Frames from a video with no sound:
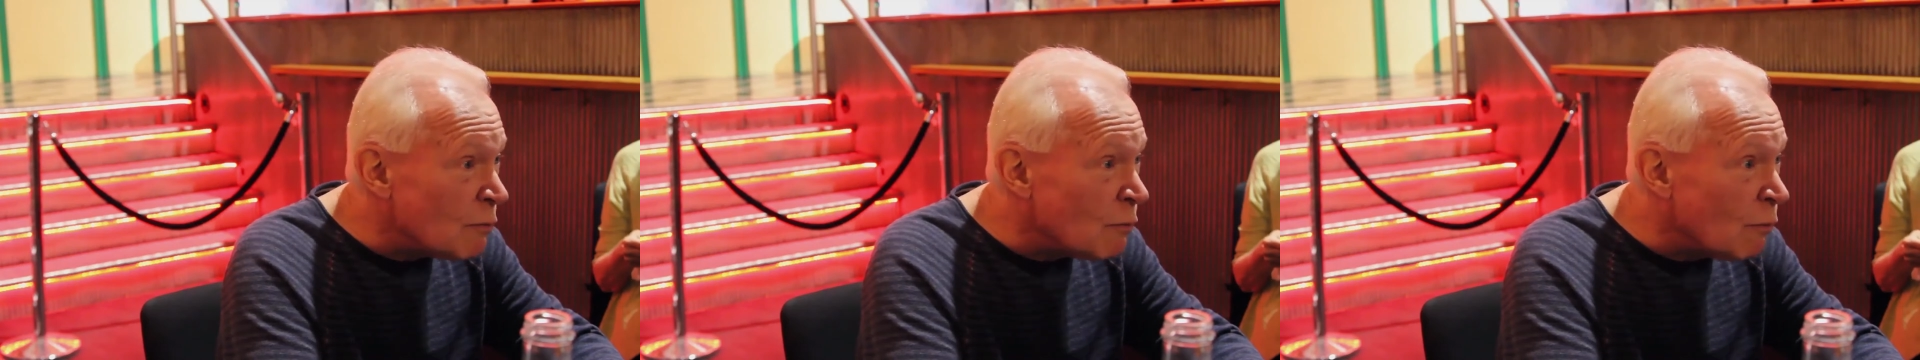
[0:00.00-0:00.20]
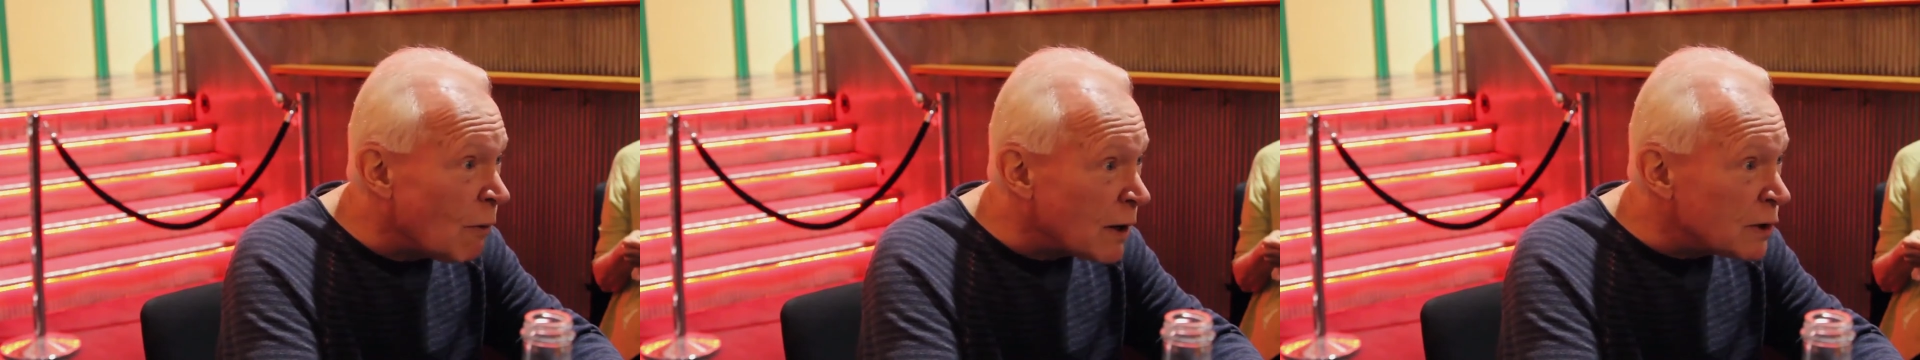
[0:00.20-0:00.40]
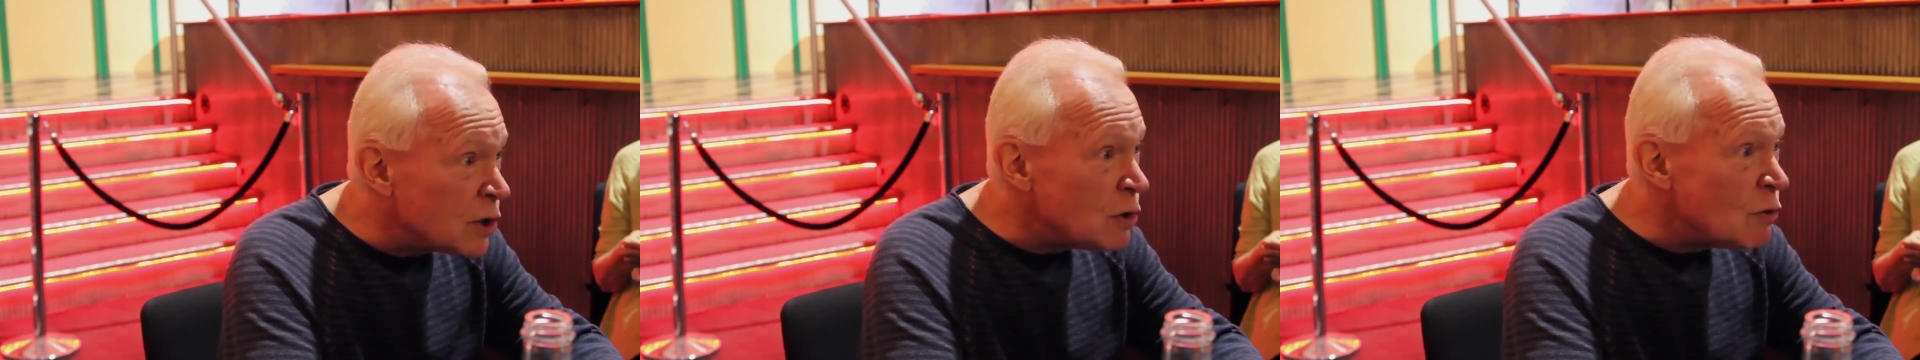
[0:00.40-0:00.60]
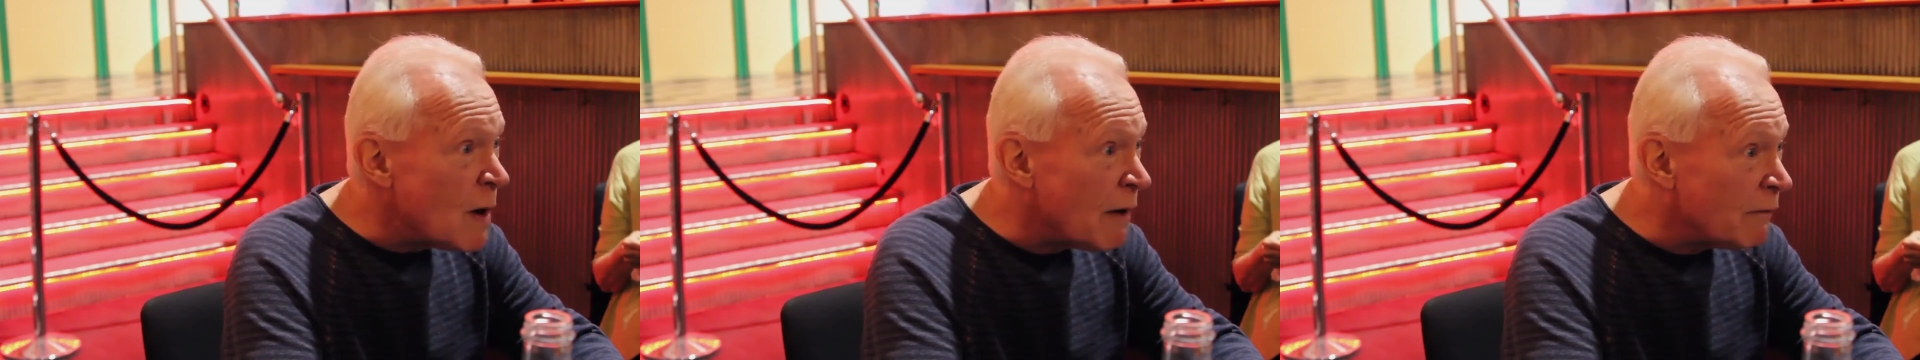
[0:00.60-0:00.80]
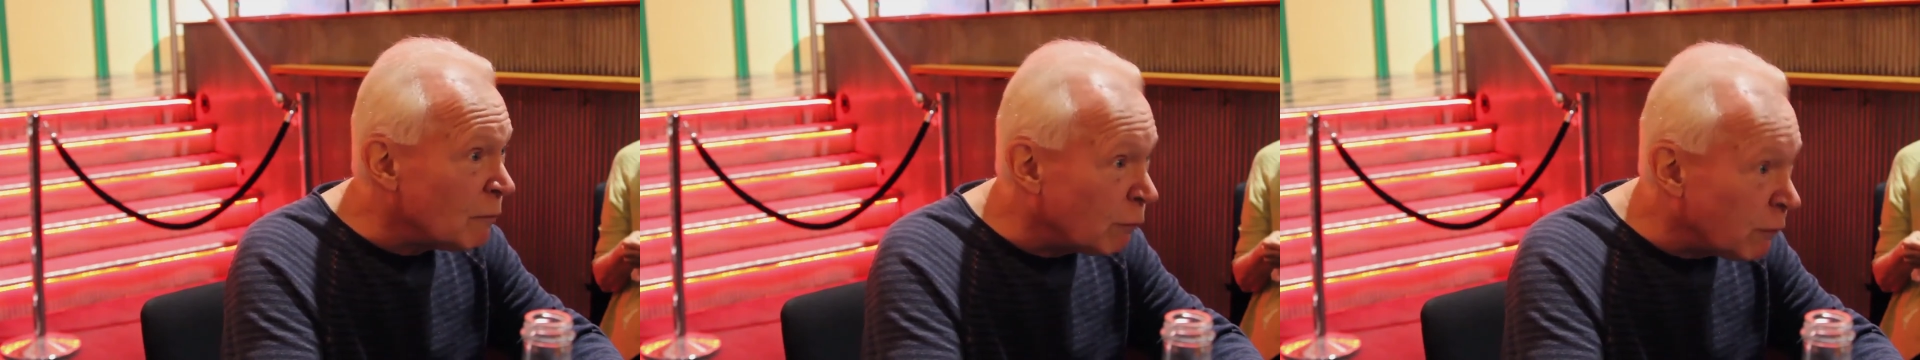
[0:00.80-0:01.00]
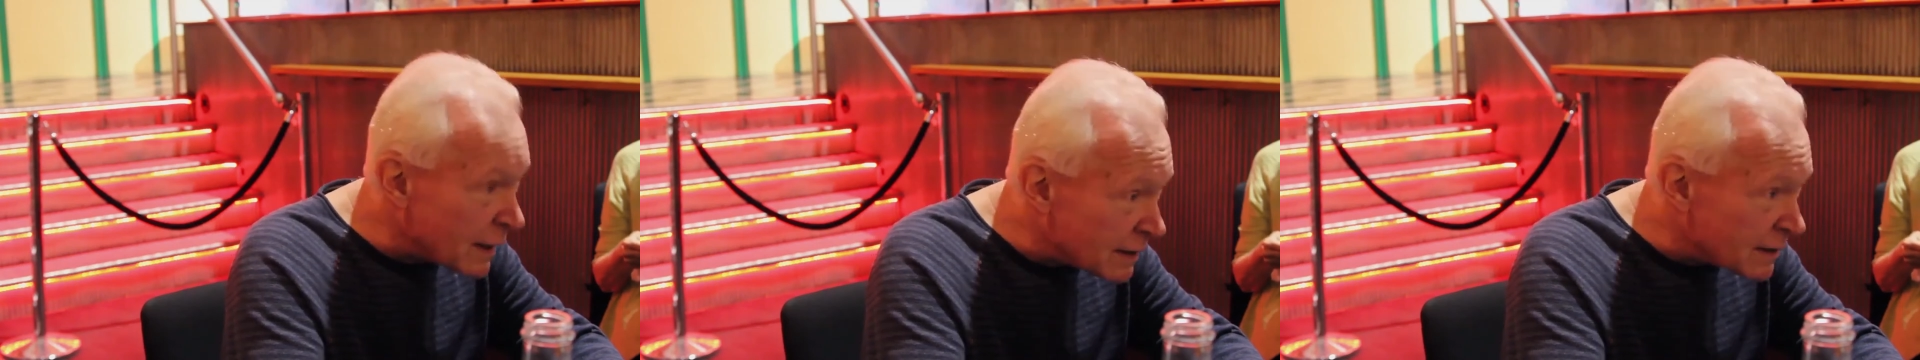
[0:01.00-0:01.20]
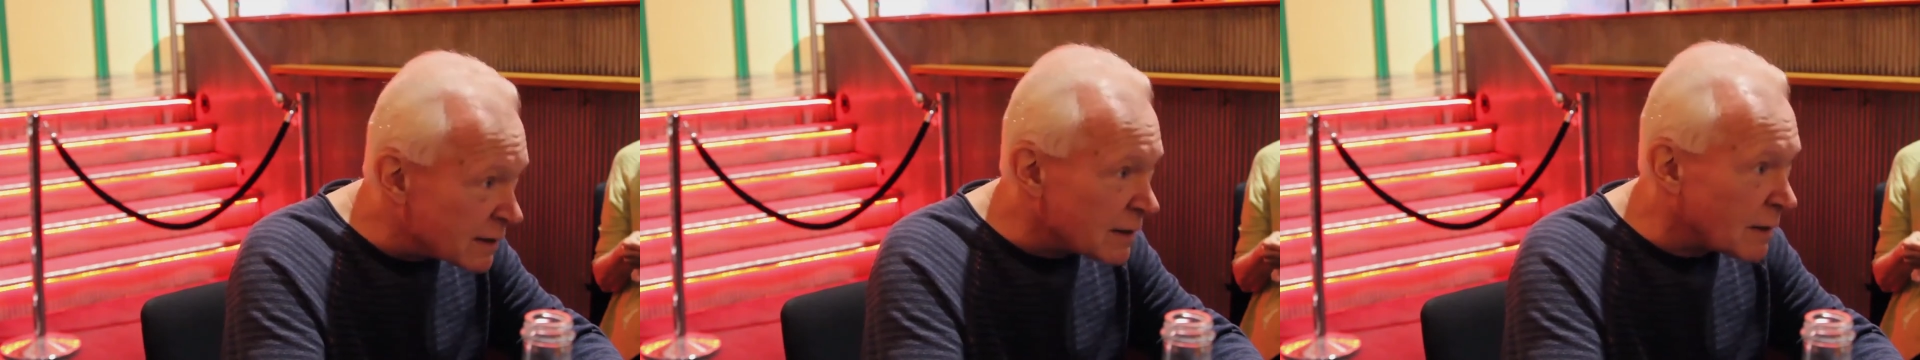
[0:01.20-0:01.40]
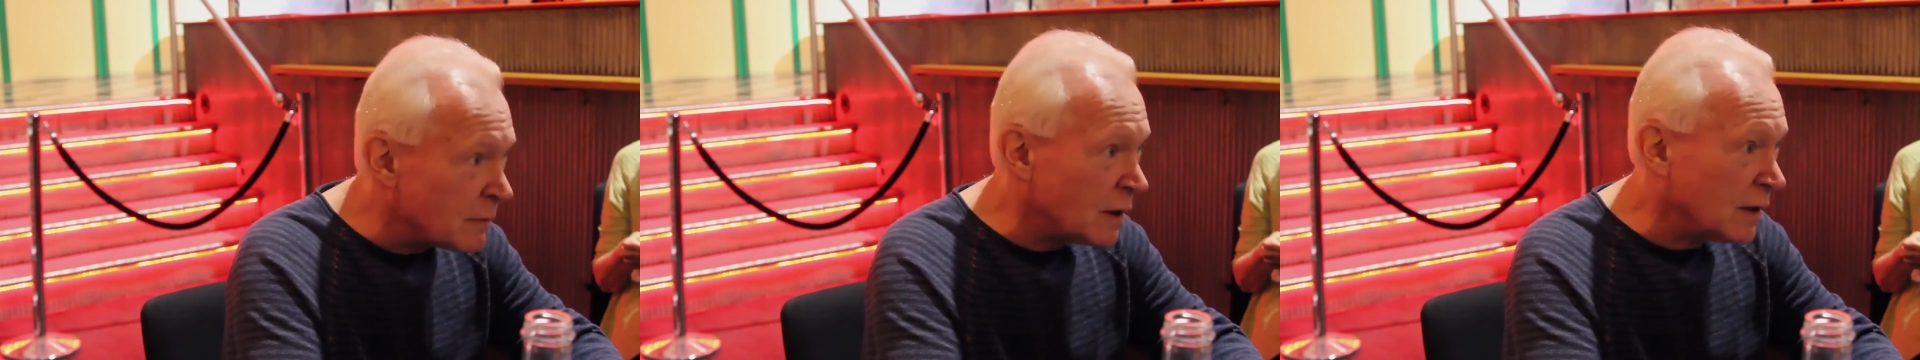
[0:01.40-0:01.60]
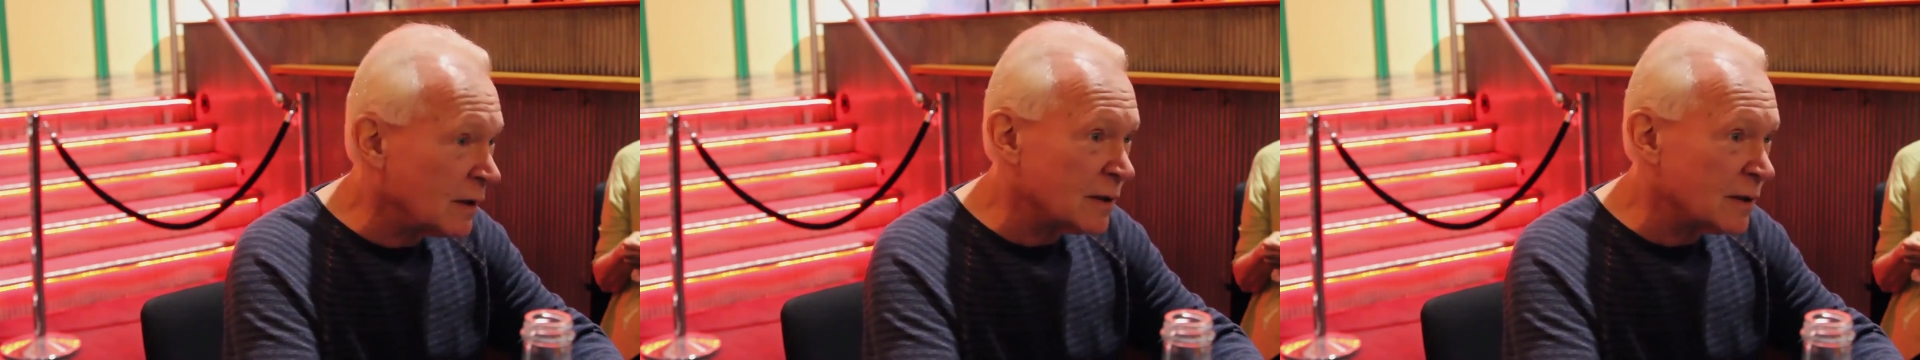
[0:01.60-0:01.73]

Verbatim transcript: once you have written something